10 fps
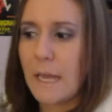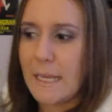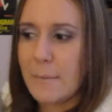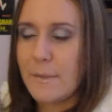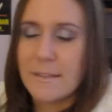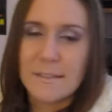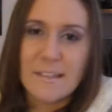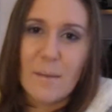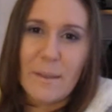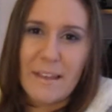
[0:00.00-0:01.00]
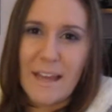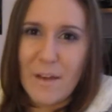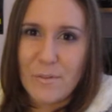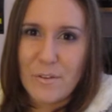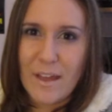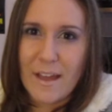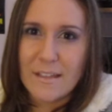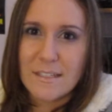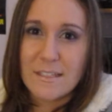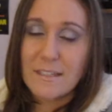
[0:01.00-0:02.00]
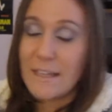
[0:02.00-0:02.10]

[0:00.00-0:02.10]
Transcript: any pieces coming in after that